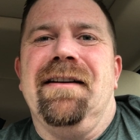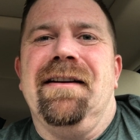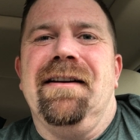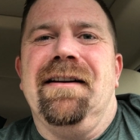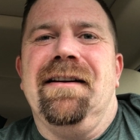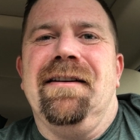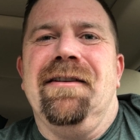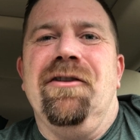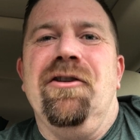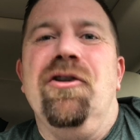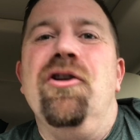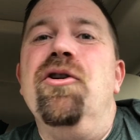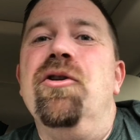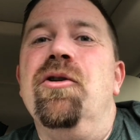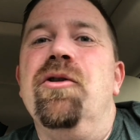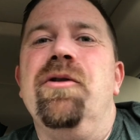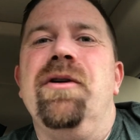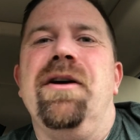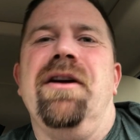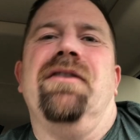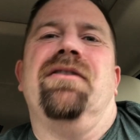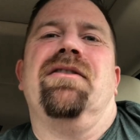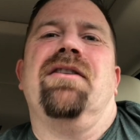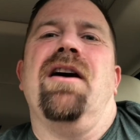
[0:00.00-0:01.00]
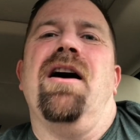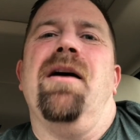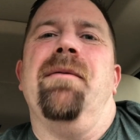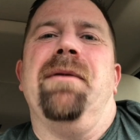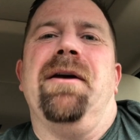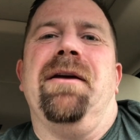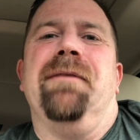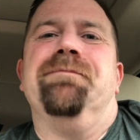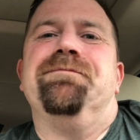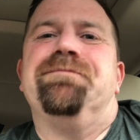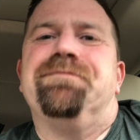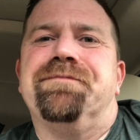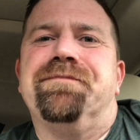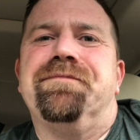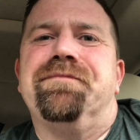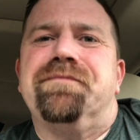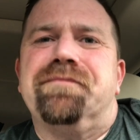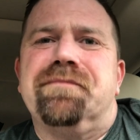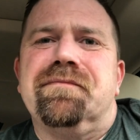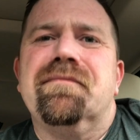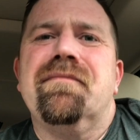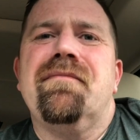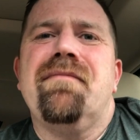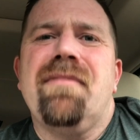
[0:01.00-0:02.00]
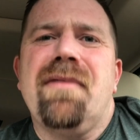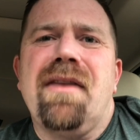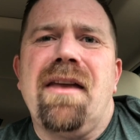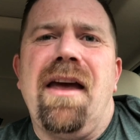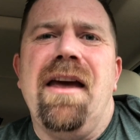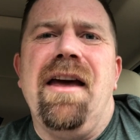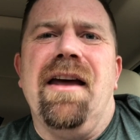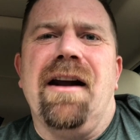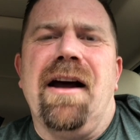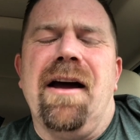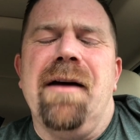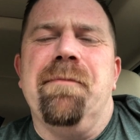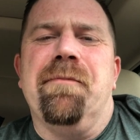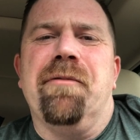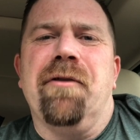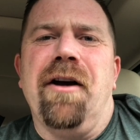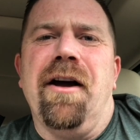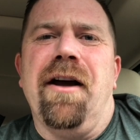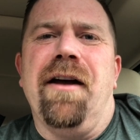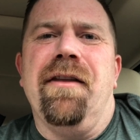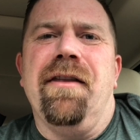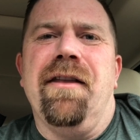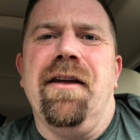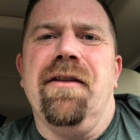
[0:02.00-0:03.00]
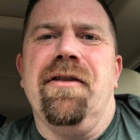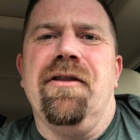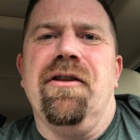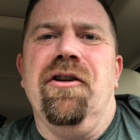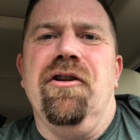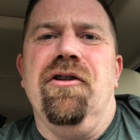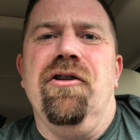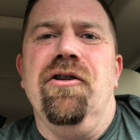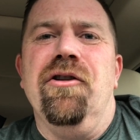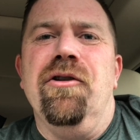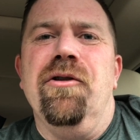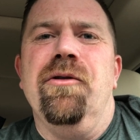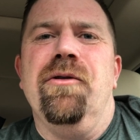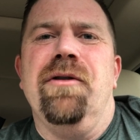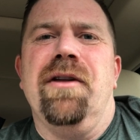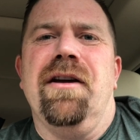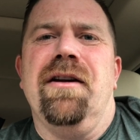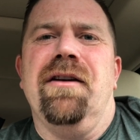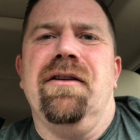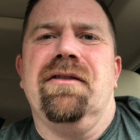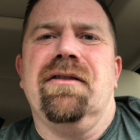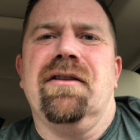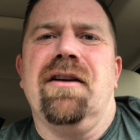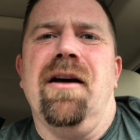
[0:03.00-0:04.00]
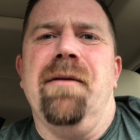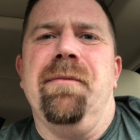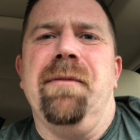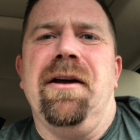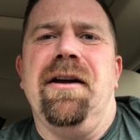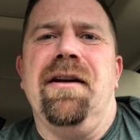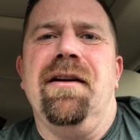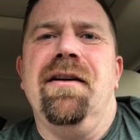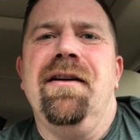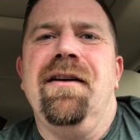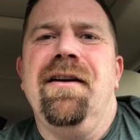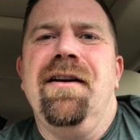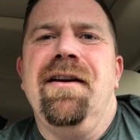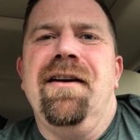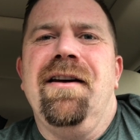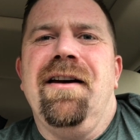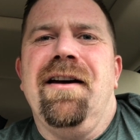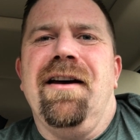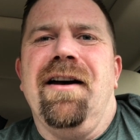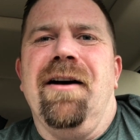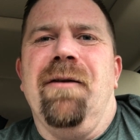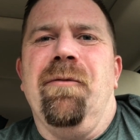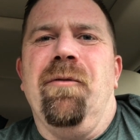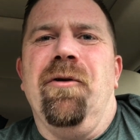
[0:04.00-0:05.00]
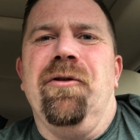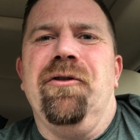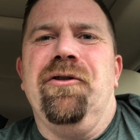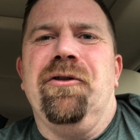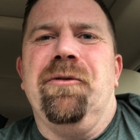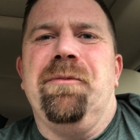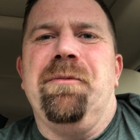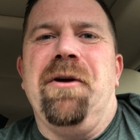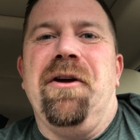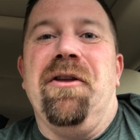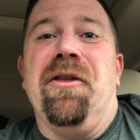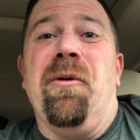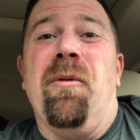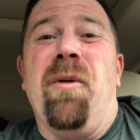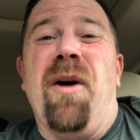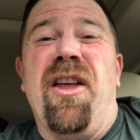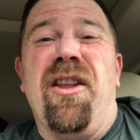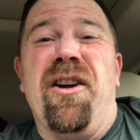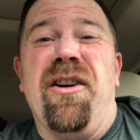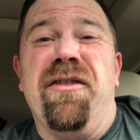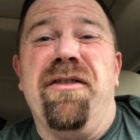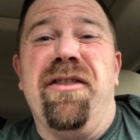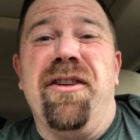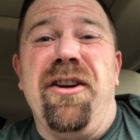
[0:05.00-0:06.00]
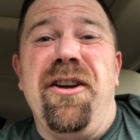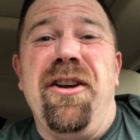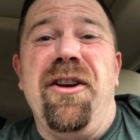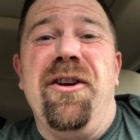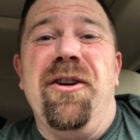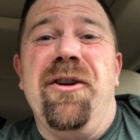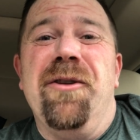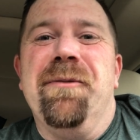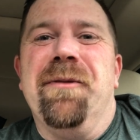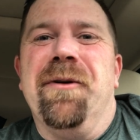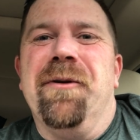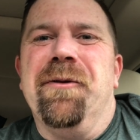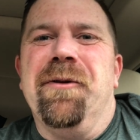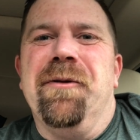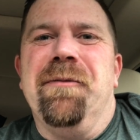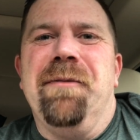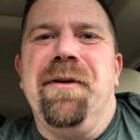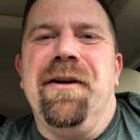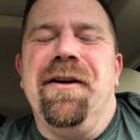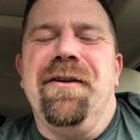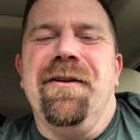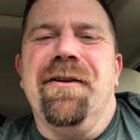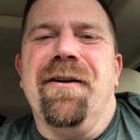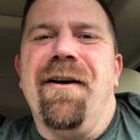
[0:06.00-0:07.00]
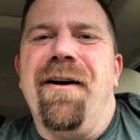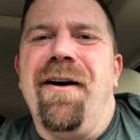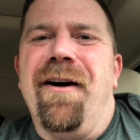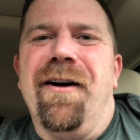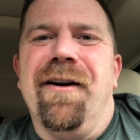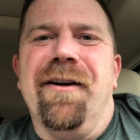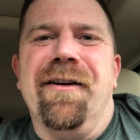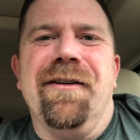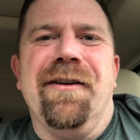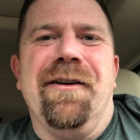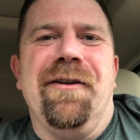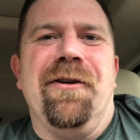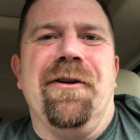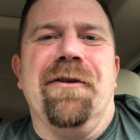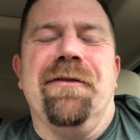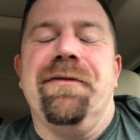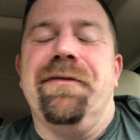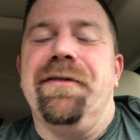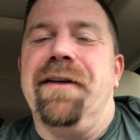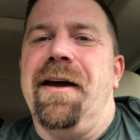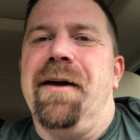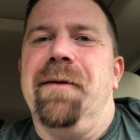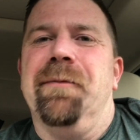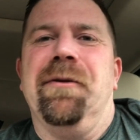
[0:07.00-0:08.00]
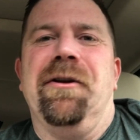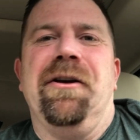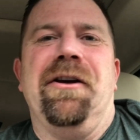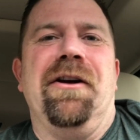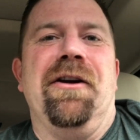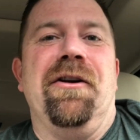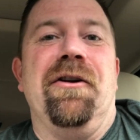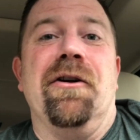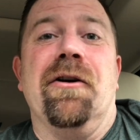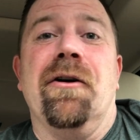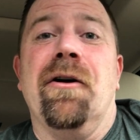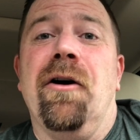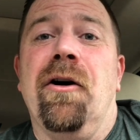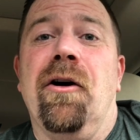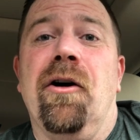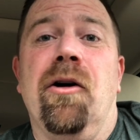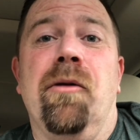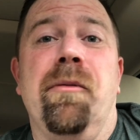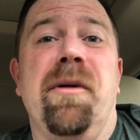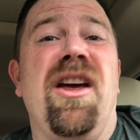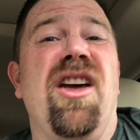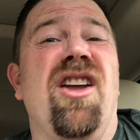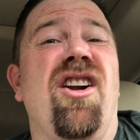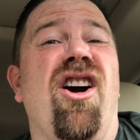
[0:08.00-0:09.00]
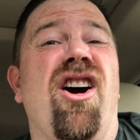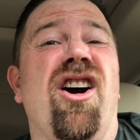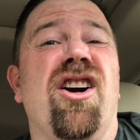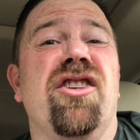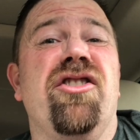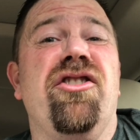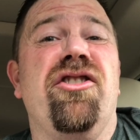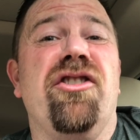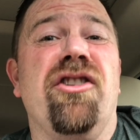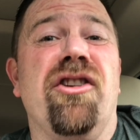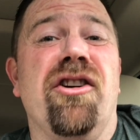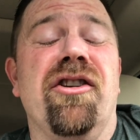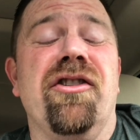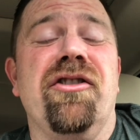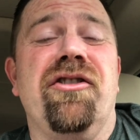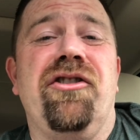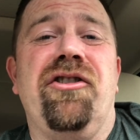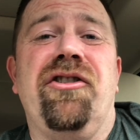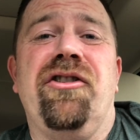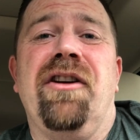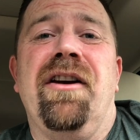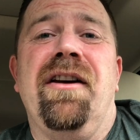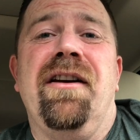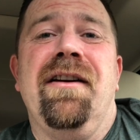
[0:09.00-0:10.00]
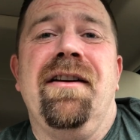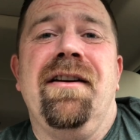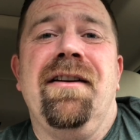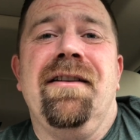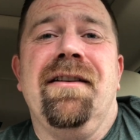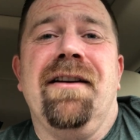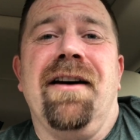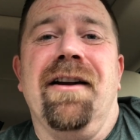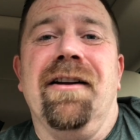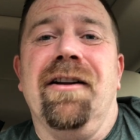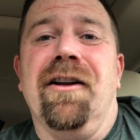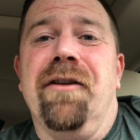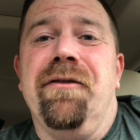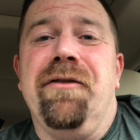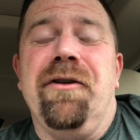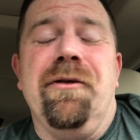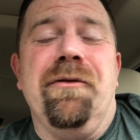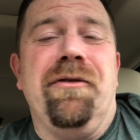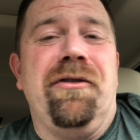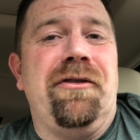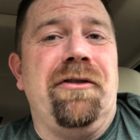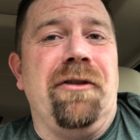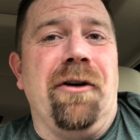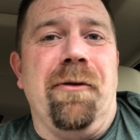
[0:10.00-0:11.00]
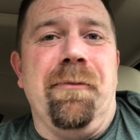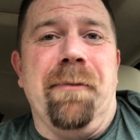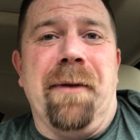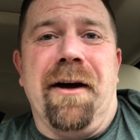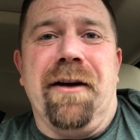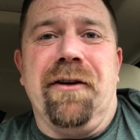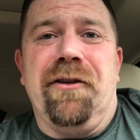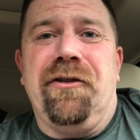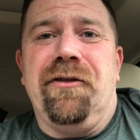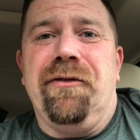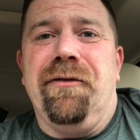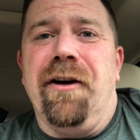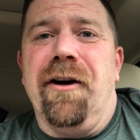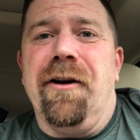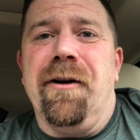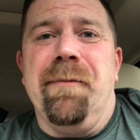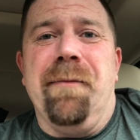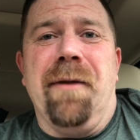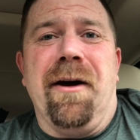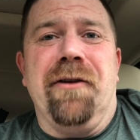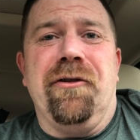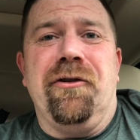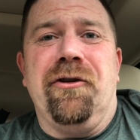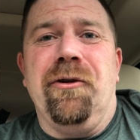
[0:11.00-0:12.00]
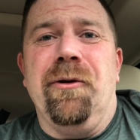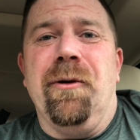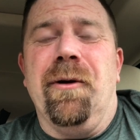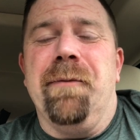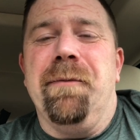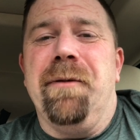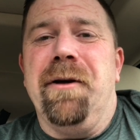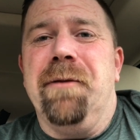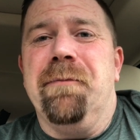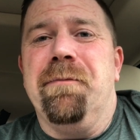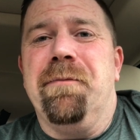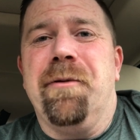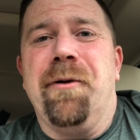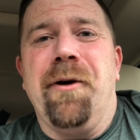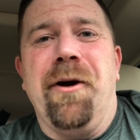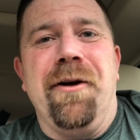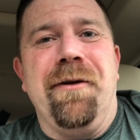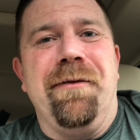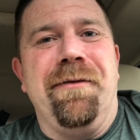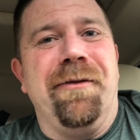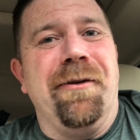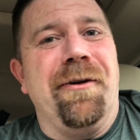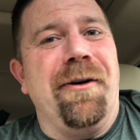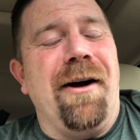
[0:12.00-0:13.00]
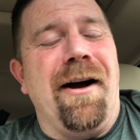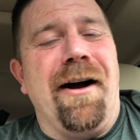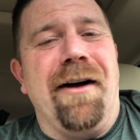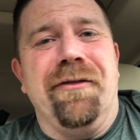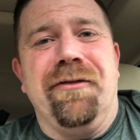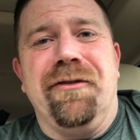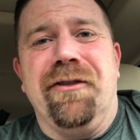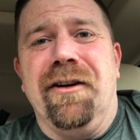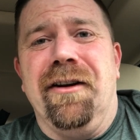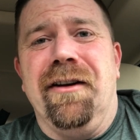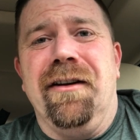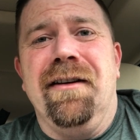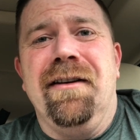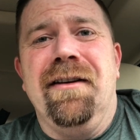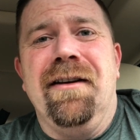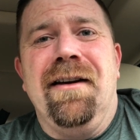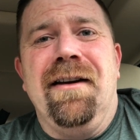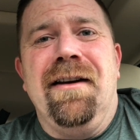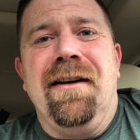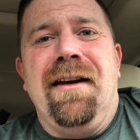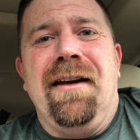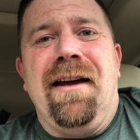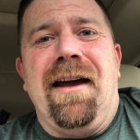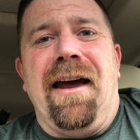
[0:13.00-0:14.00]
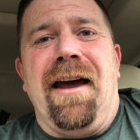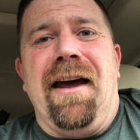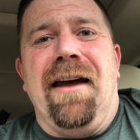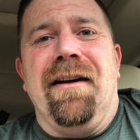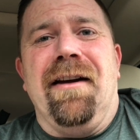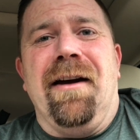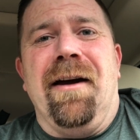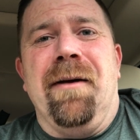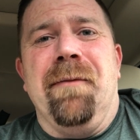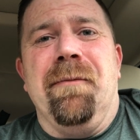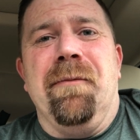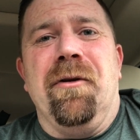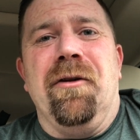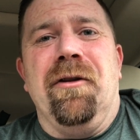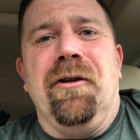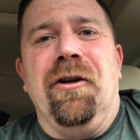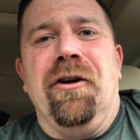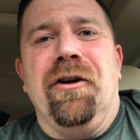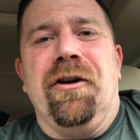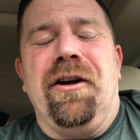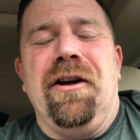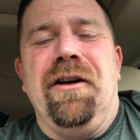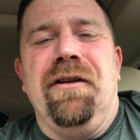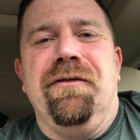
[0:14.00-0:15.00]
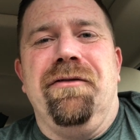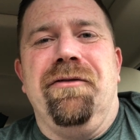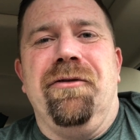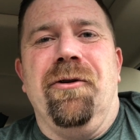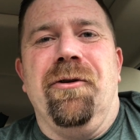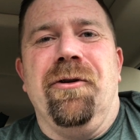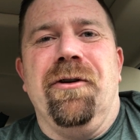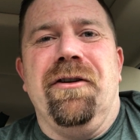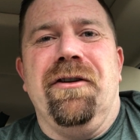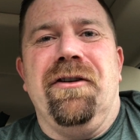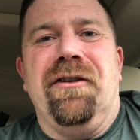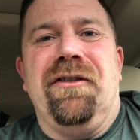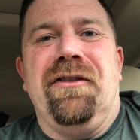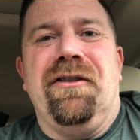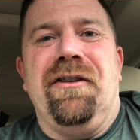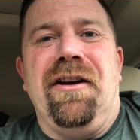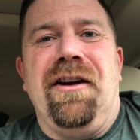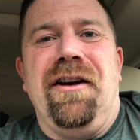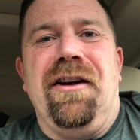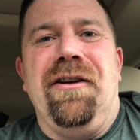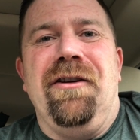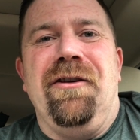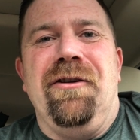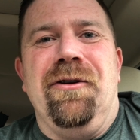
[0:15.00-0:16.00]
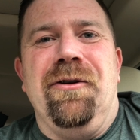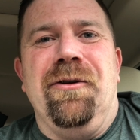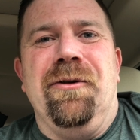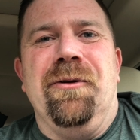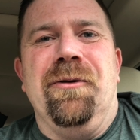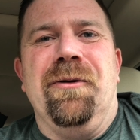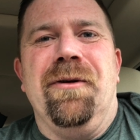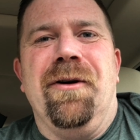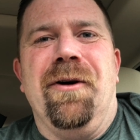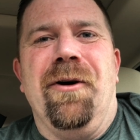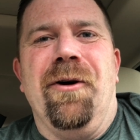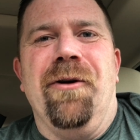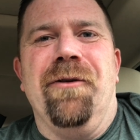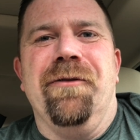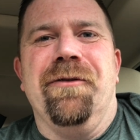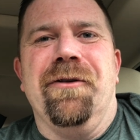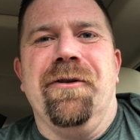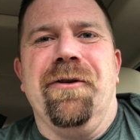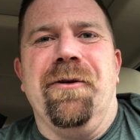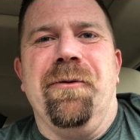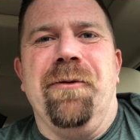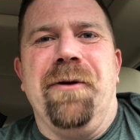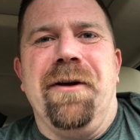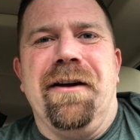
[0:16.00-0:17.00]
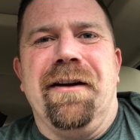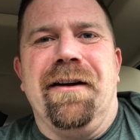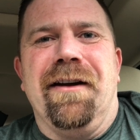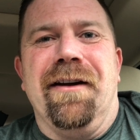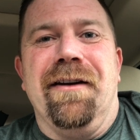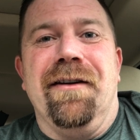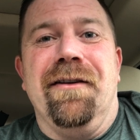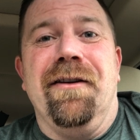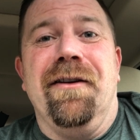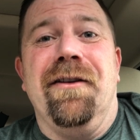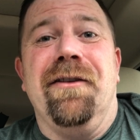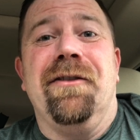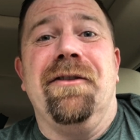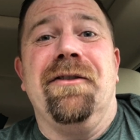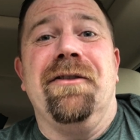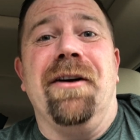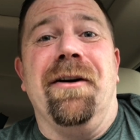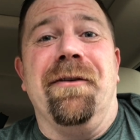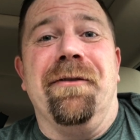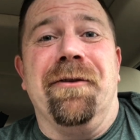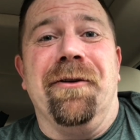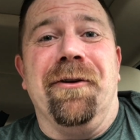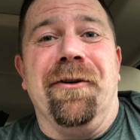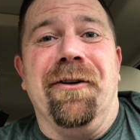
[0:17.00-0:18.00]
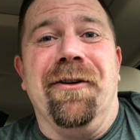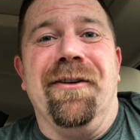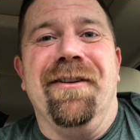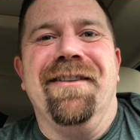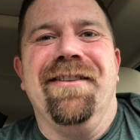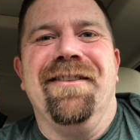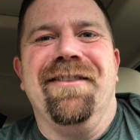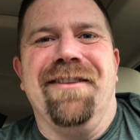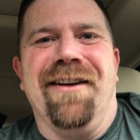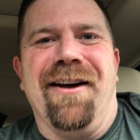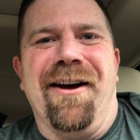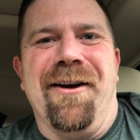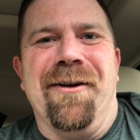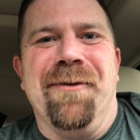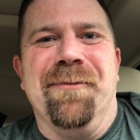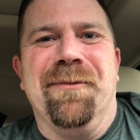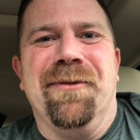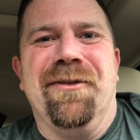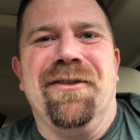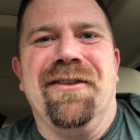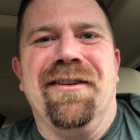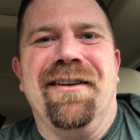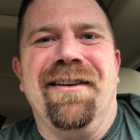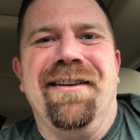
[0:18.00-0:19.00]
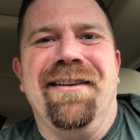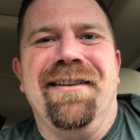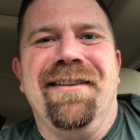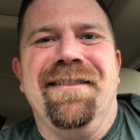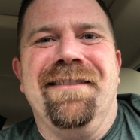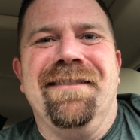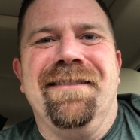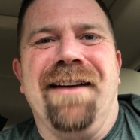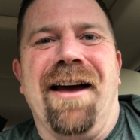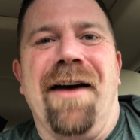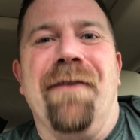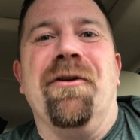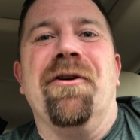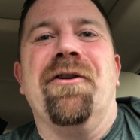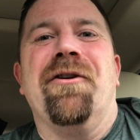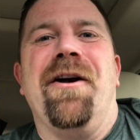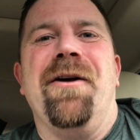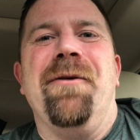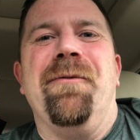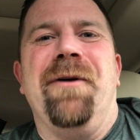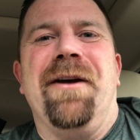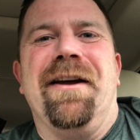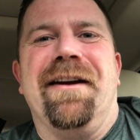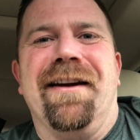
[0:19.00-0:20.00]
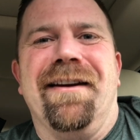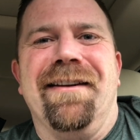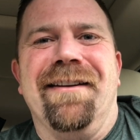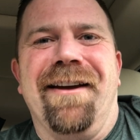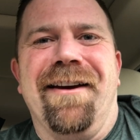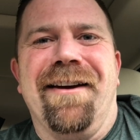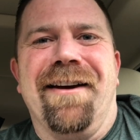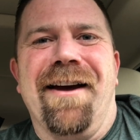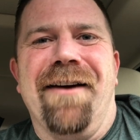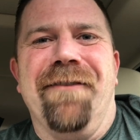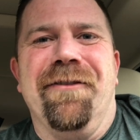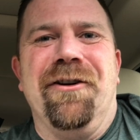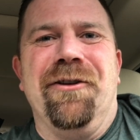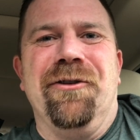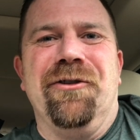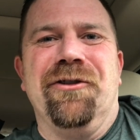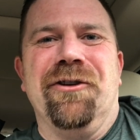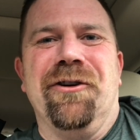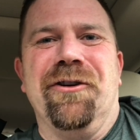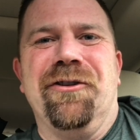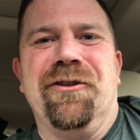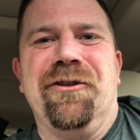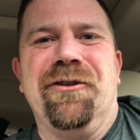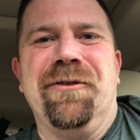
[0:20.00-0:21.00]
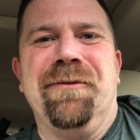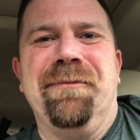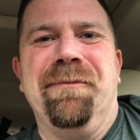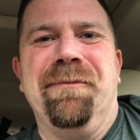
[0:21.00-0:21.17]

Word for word: uh, new is coming and I pray that the new that is coming uh, won't just be in the weather for you, but would be in your heart, in your family, in your home, in our church. I love you so much, very much. You are being prayed for often, and I'm looking forward to seeing you over the weekend several times. Have a great weekend, Lake Avenue Church.